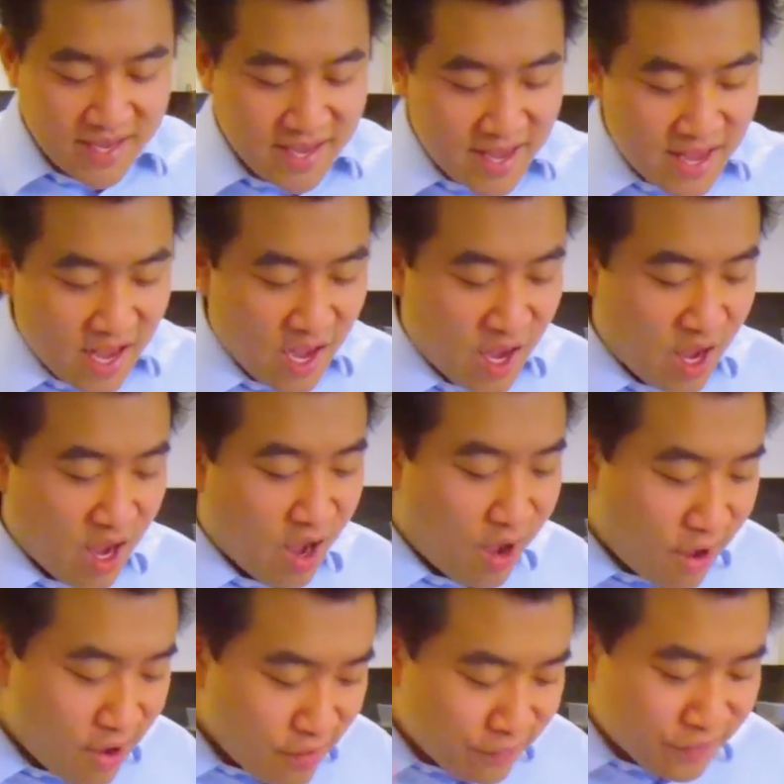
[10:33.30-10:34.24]

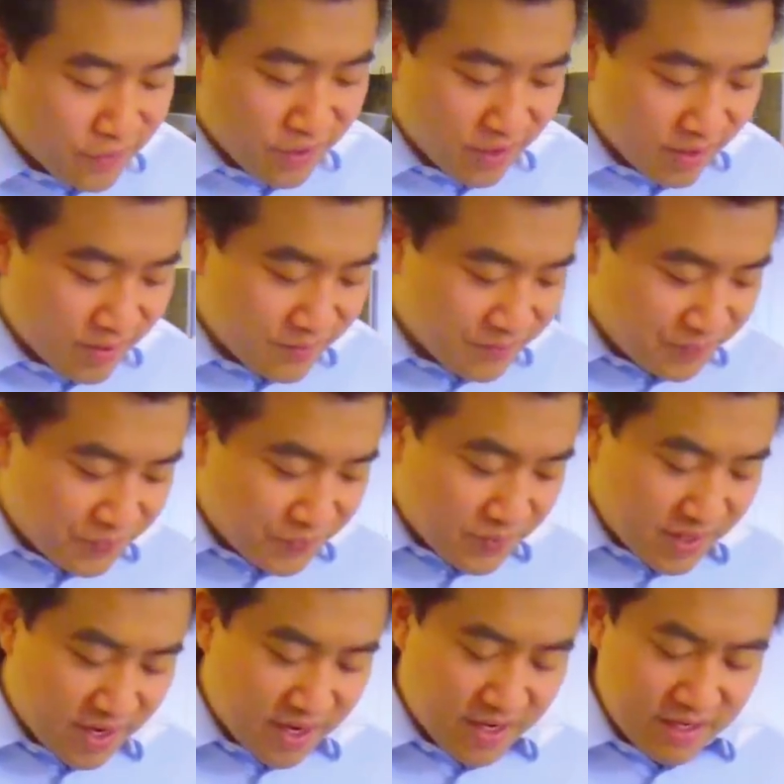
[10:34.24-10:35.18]
after
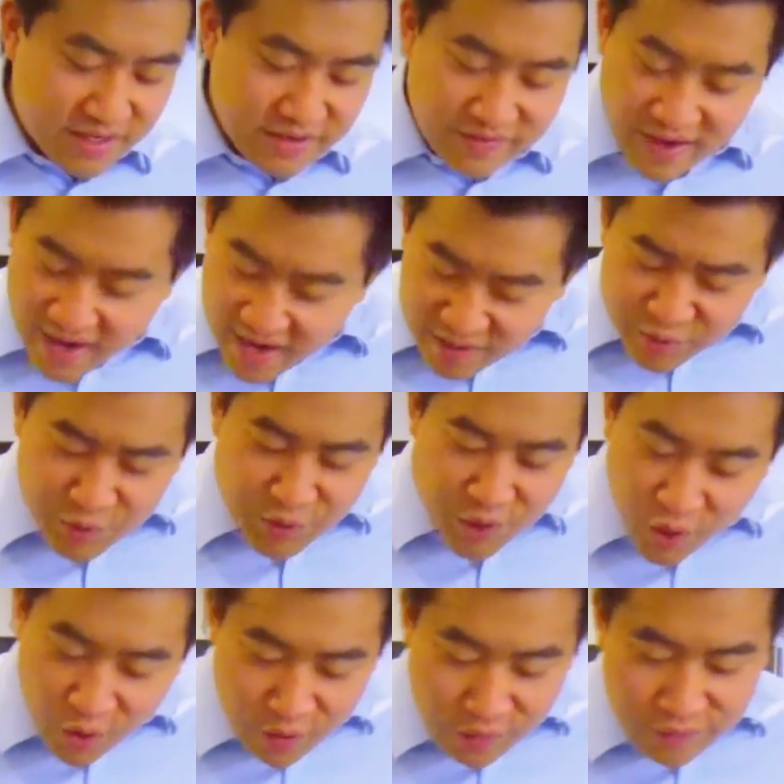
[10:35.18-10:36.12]
you've had your
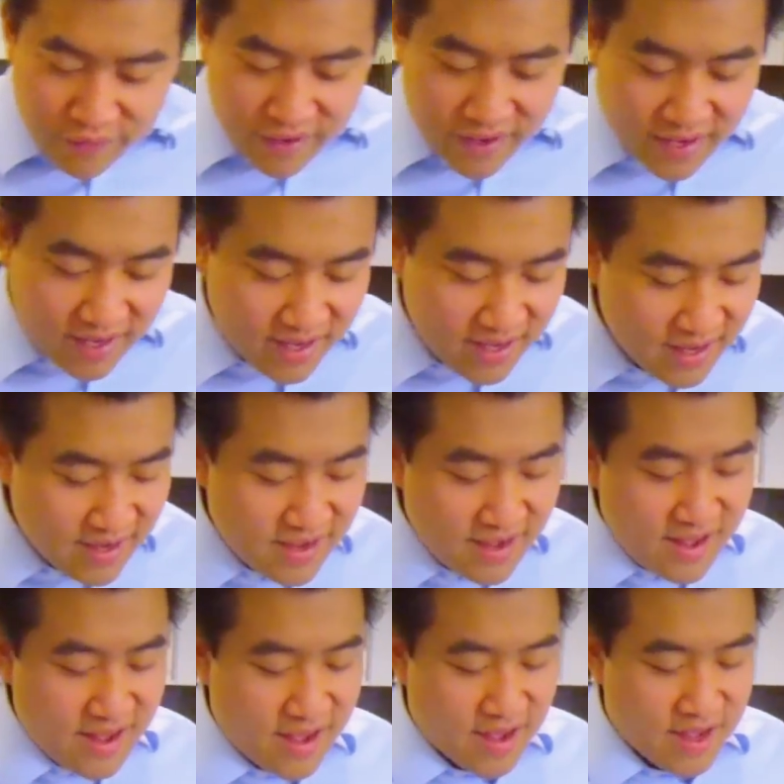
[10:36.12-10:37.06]
coffee
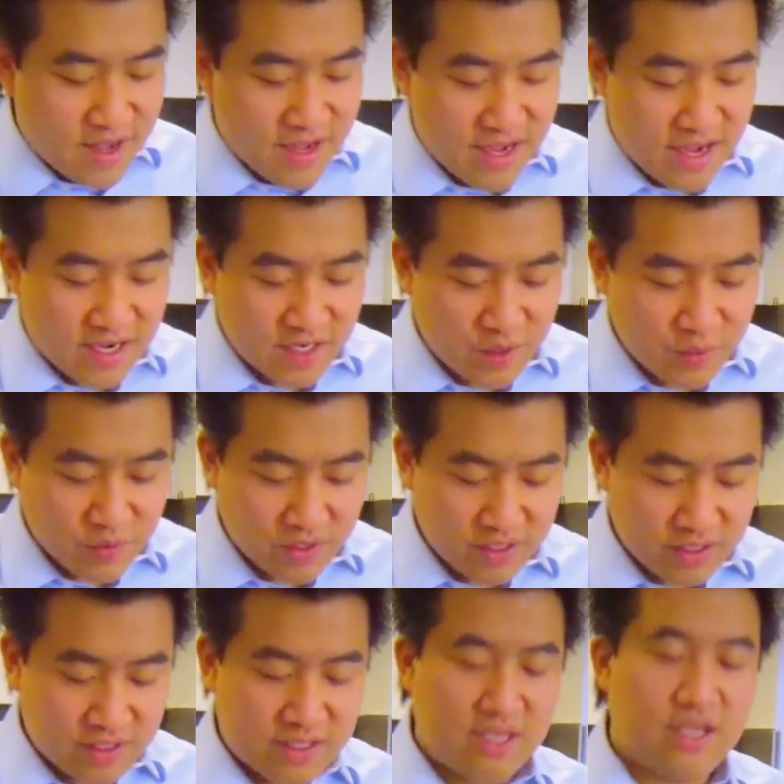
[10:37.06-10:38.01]
and you want
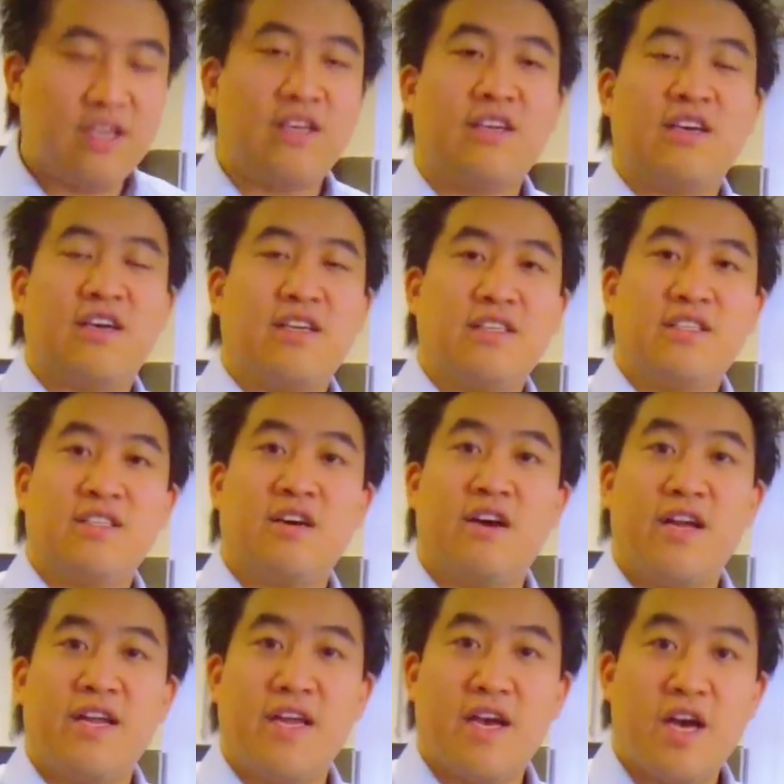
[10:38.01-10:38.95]
to kind of
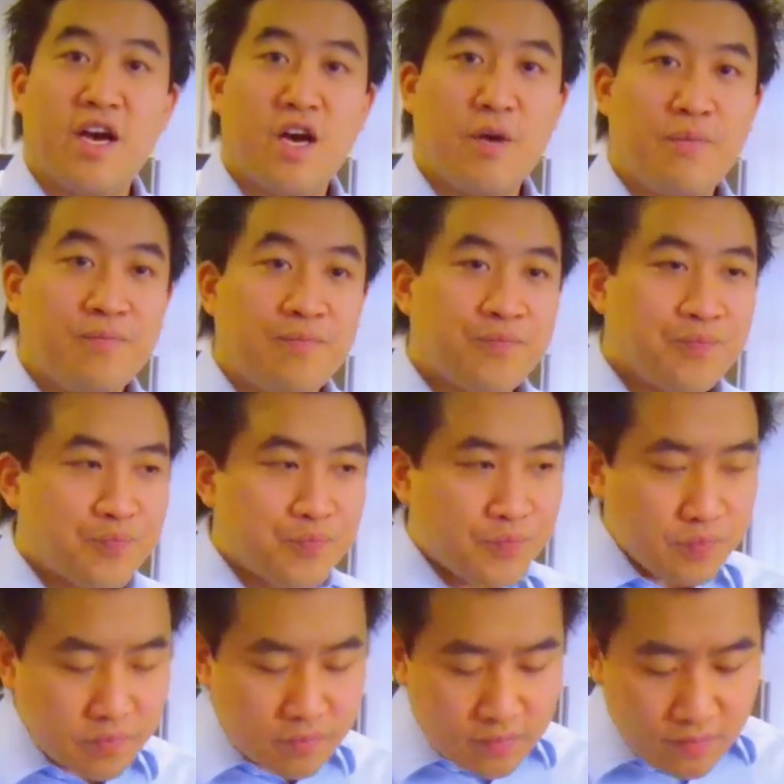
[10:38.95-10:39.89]
tidy it up,
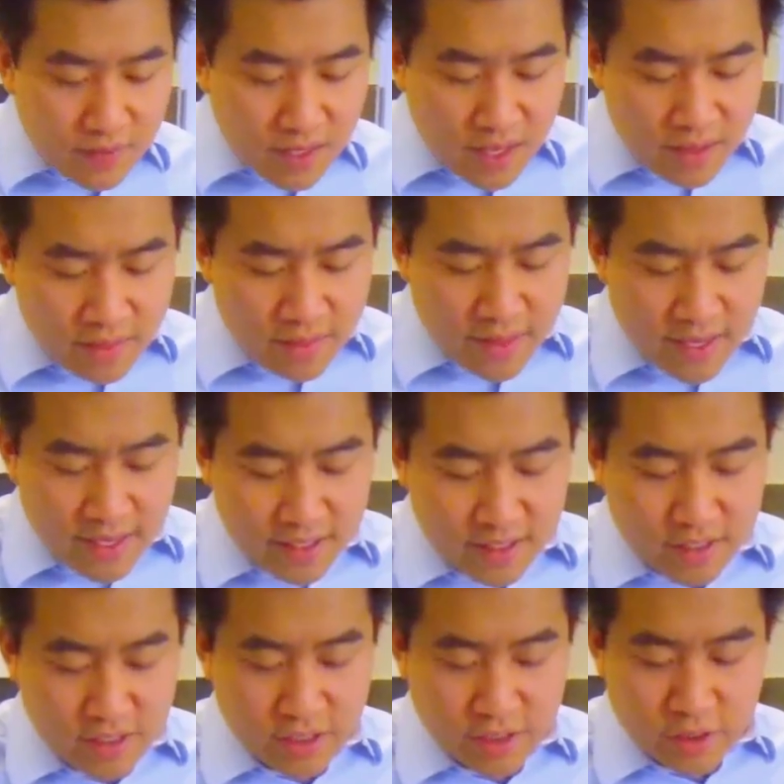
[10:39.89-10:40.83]

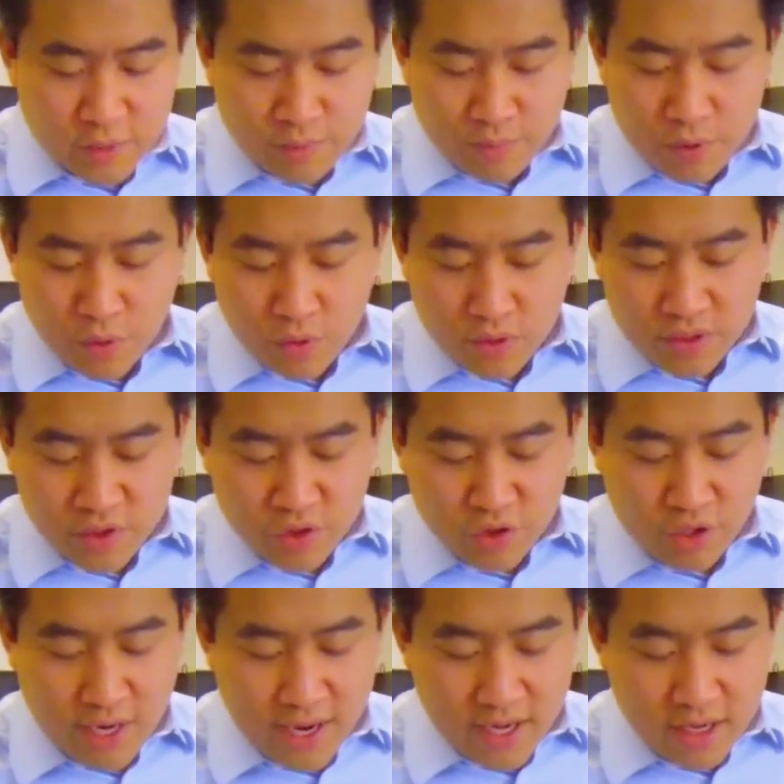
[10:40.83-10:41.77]
then you just pull this
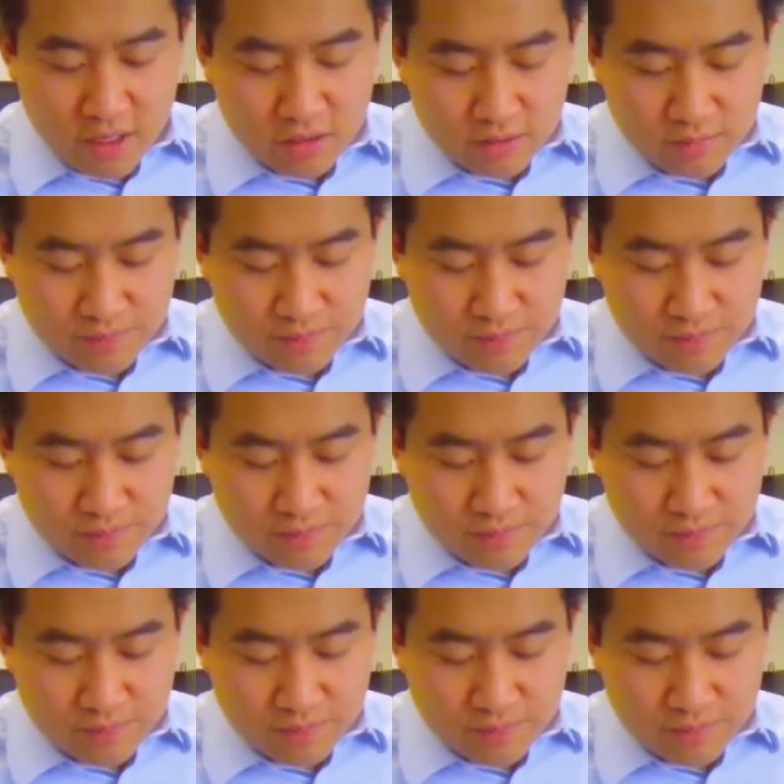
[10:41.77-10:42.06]
tray out.